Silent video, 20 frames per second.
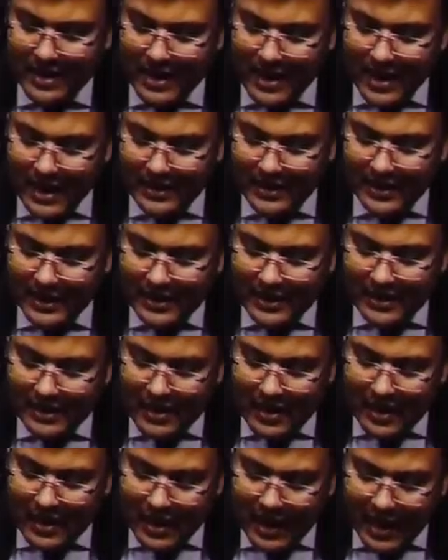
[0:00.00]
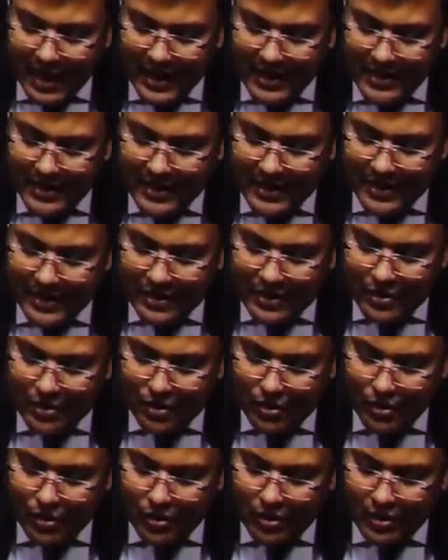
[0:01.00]
and then I
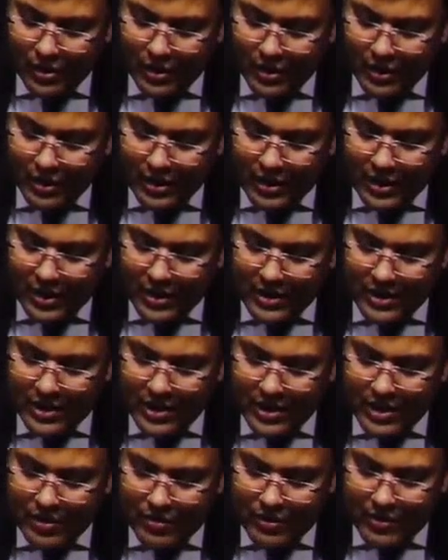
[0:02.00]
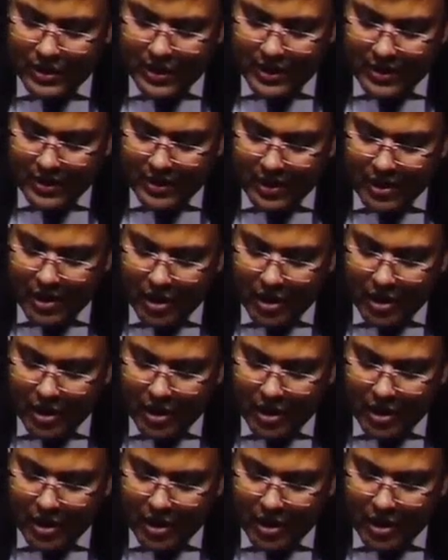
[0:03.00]
restore the continuity